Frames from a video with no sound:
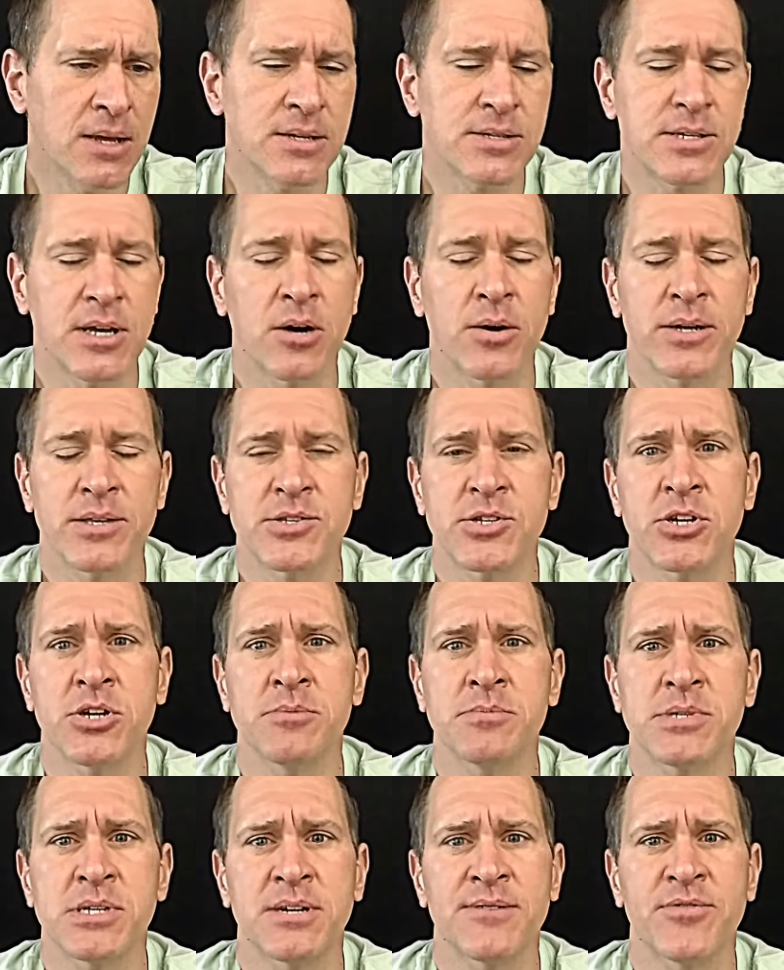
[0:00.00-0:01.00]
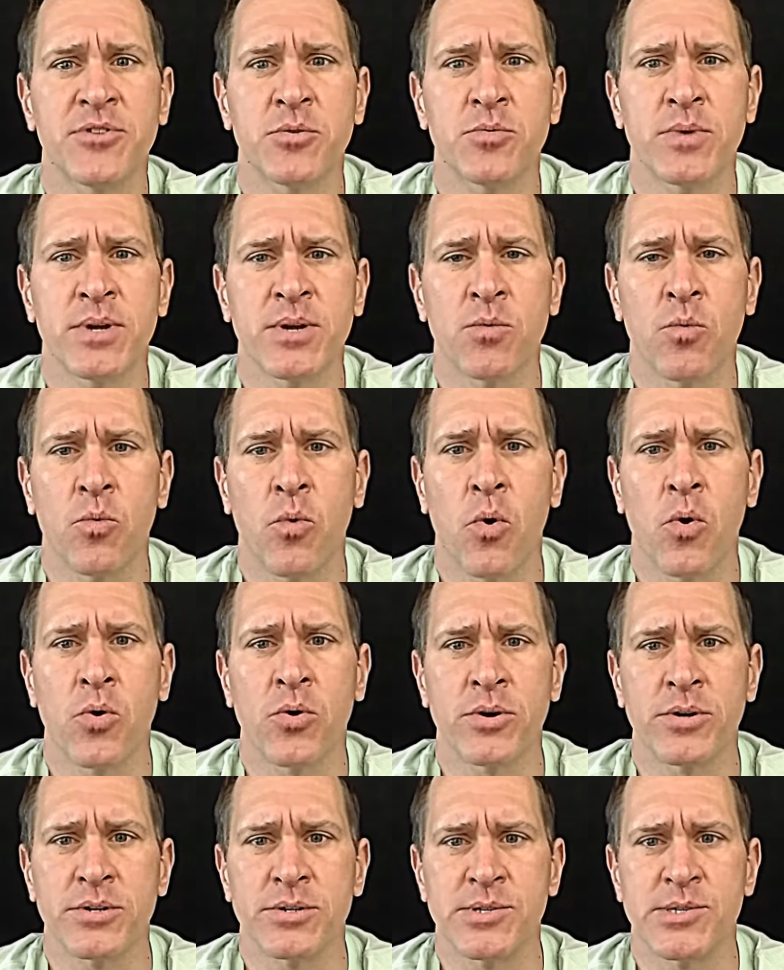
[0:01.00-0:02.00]
So in terms of the
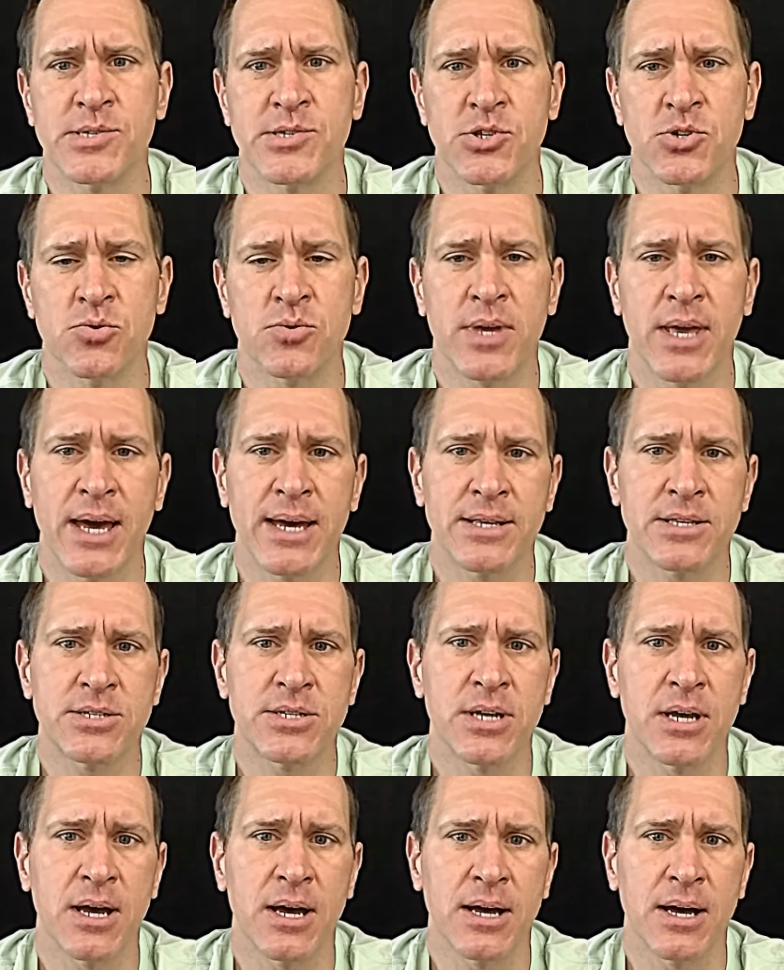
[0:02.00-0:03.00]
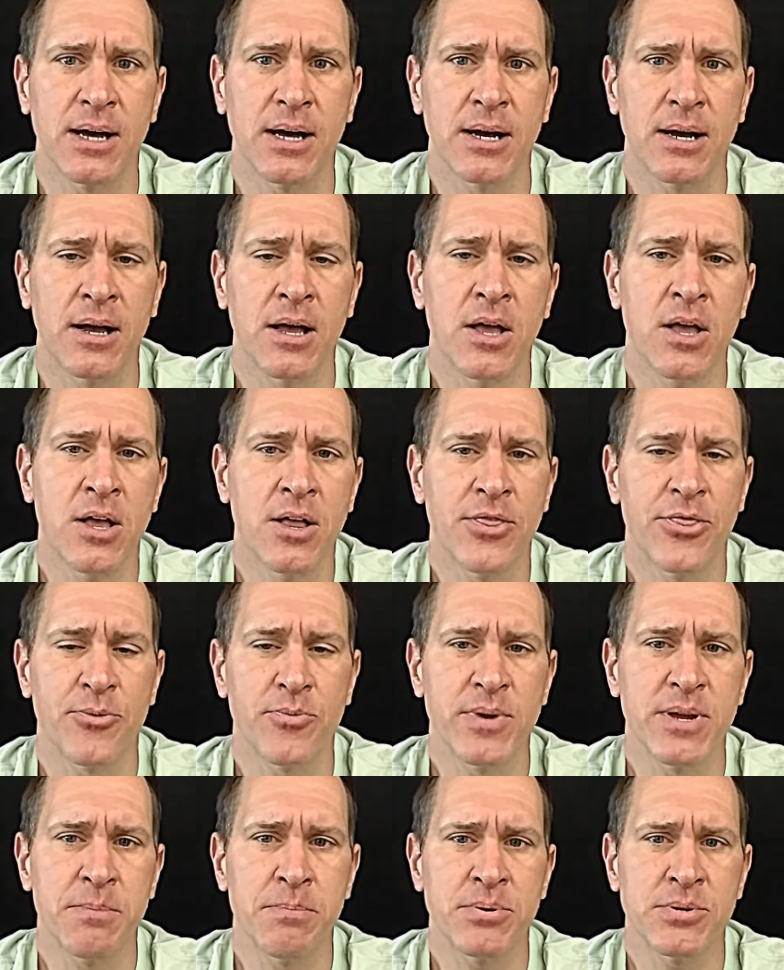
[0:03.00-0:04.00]
rewards, you get uh,
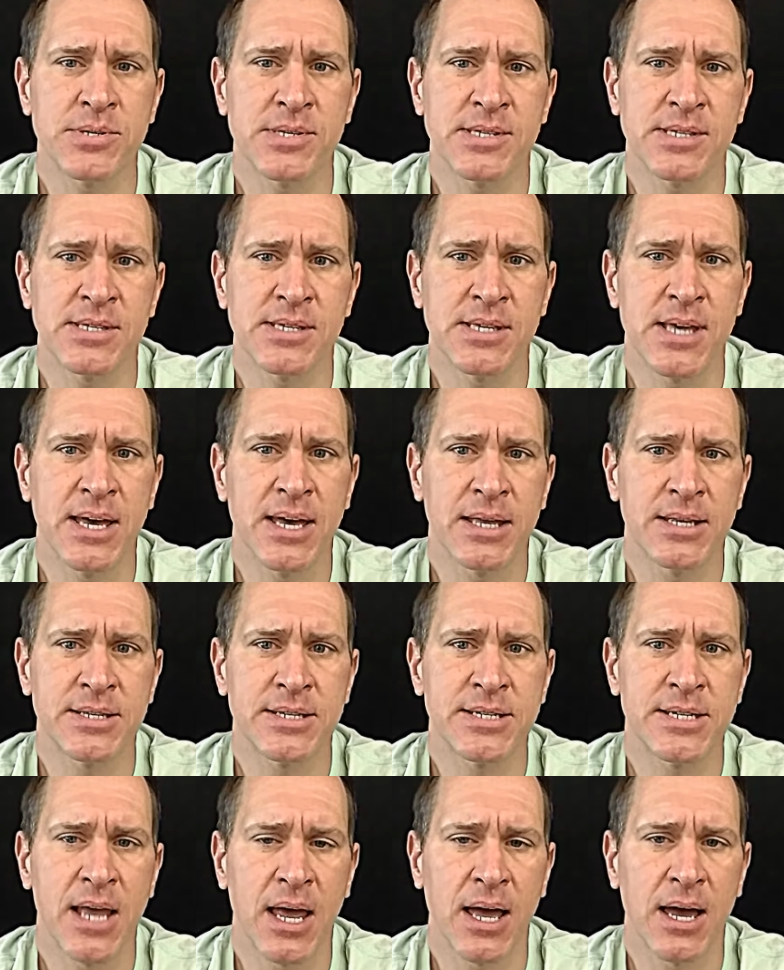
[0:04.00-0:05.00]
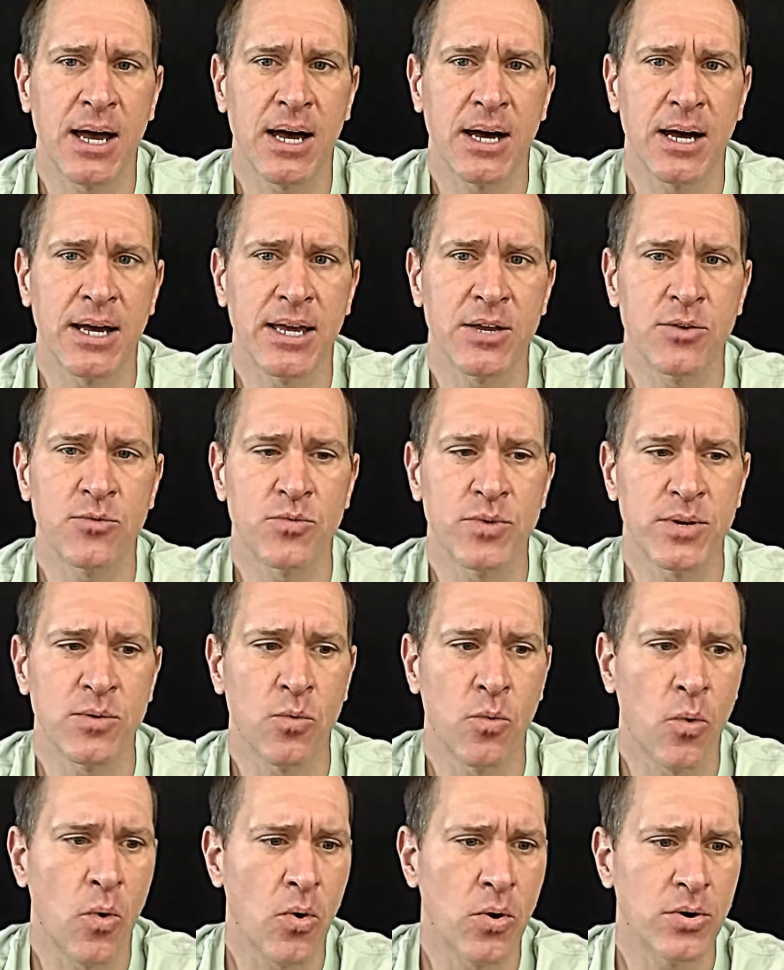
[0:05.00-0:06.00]
three percent uh, in
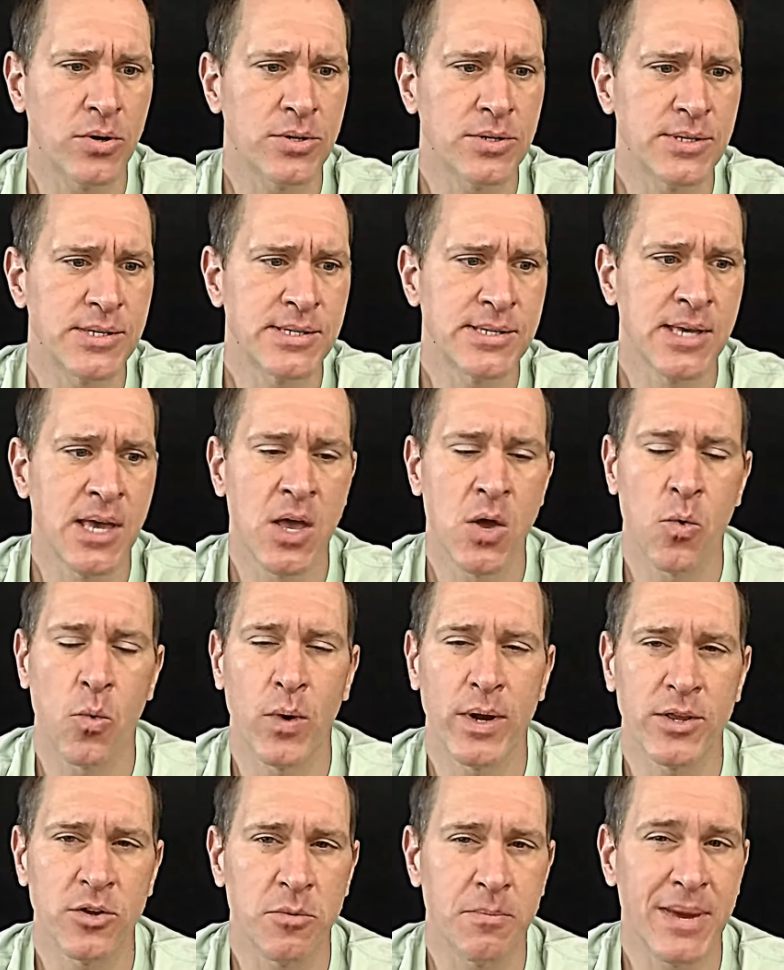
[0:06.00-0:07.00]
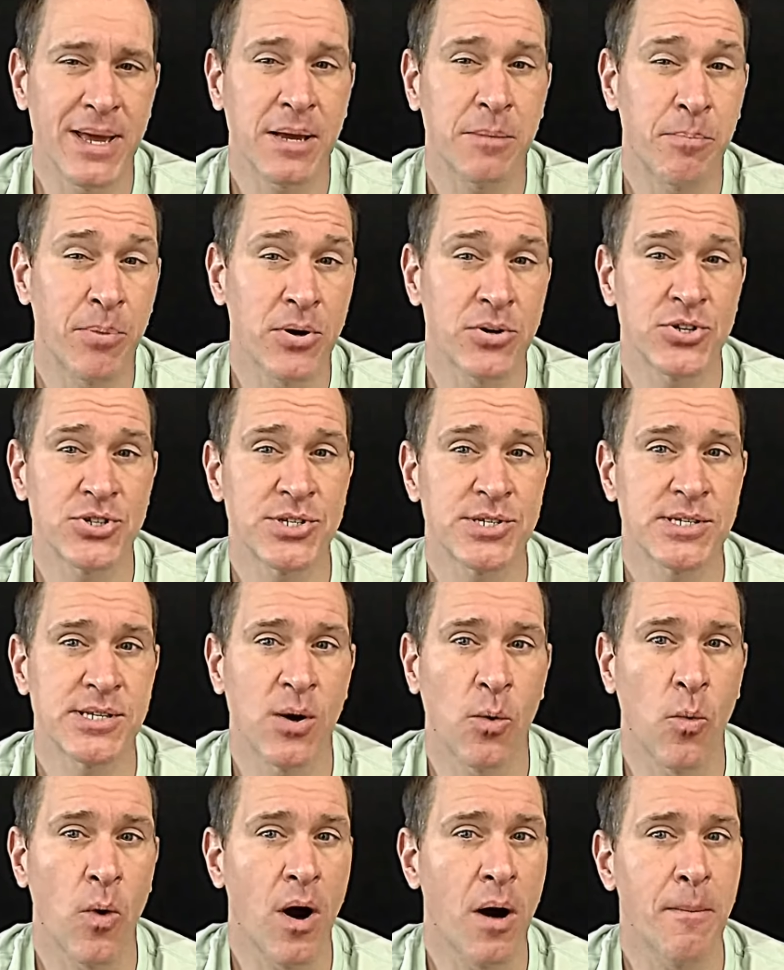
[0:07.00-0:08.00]
rewards when you make purchases
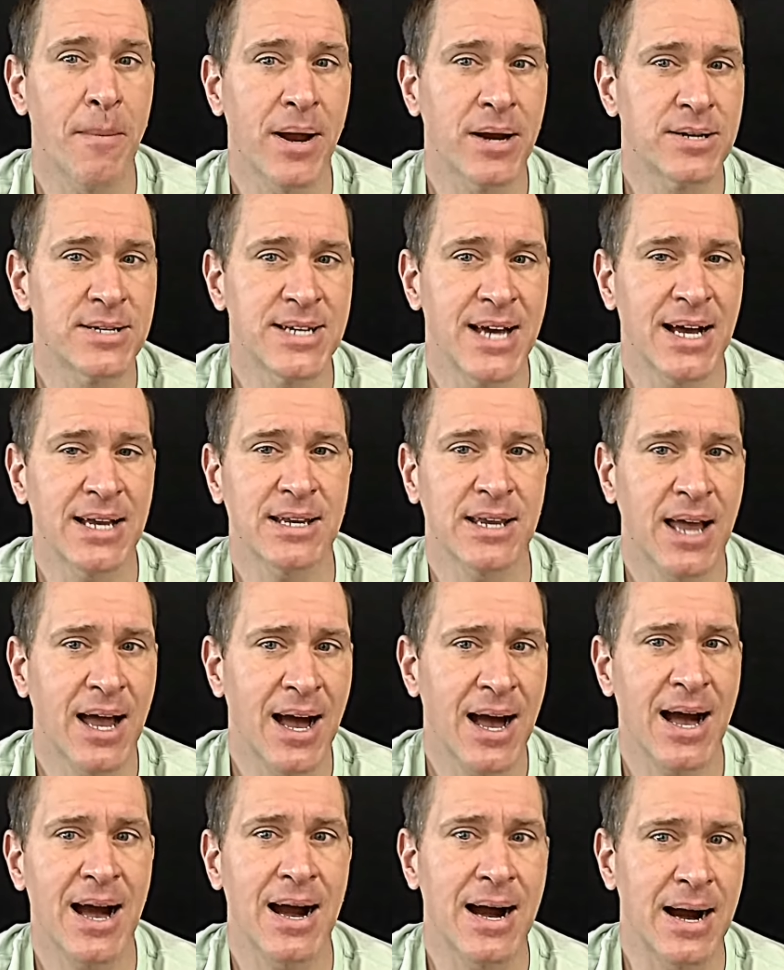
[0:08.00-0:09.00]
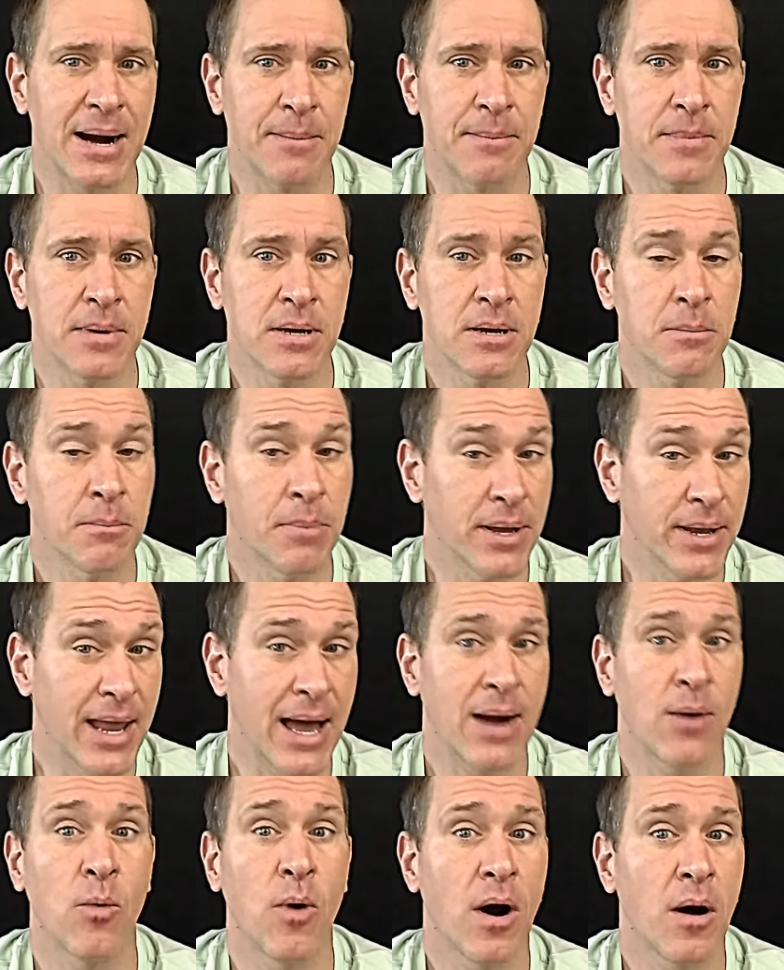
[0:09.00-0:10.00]
at Walmart dot com, but
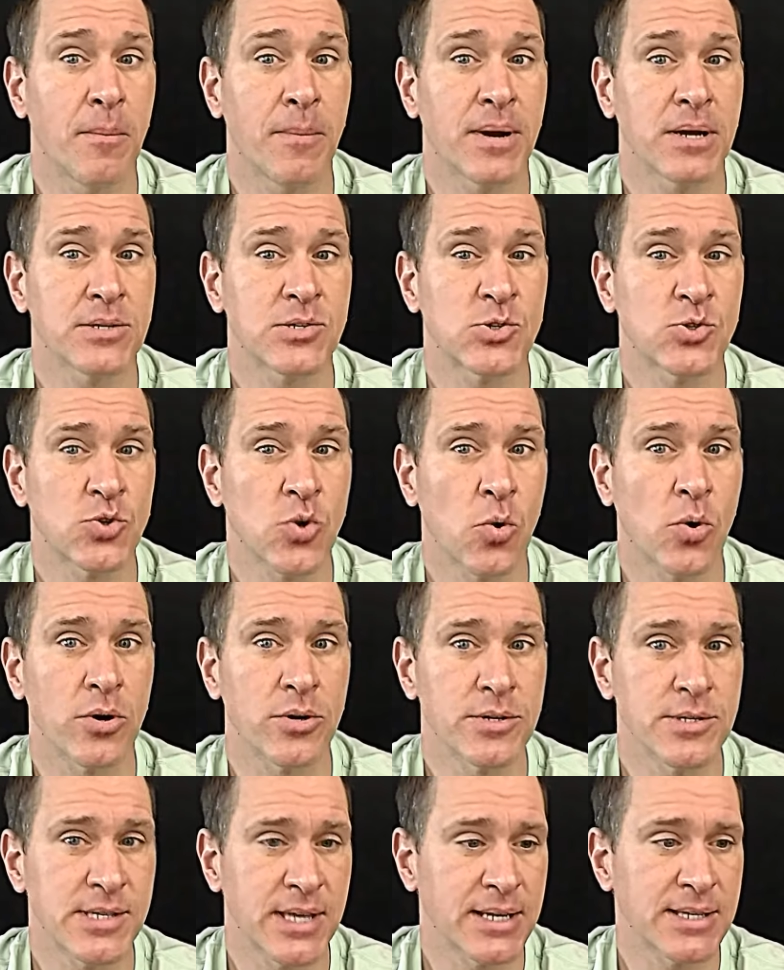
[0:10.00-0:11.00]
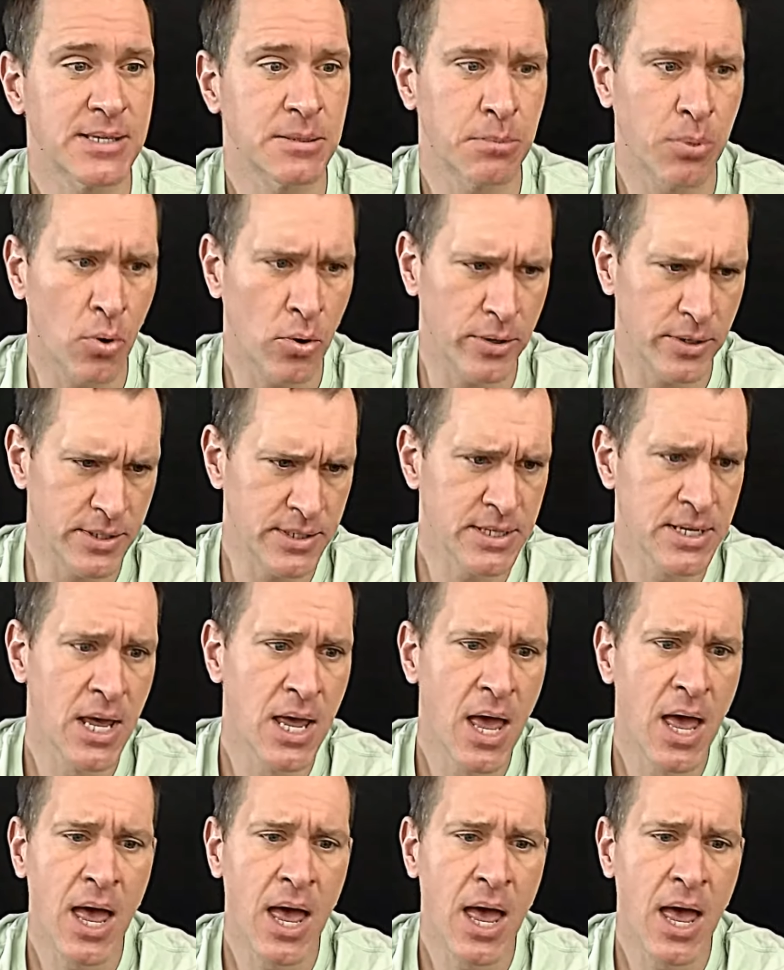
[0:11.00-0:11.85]
not Walmart stores. That's important.